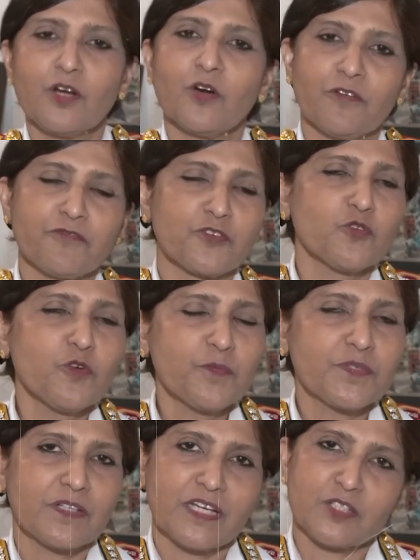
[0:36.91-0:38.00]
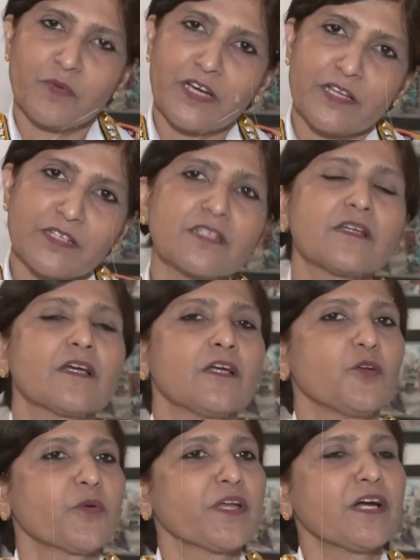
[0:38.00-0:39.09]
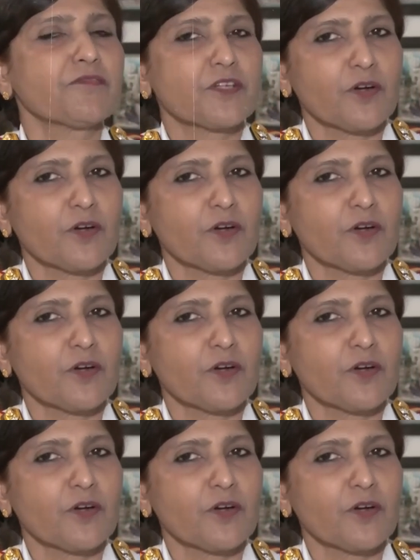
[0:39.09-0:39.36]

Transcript: of troops as well as looking after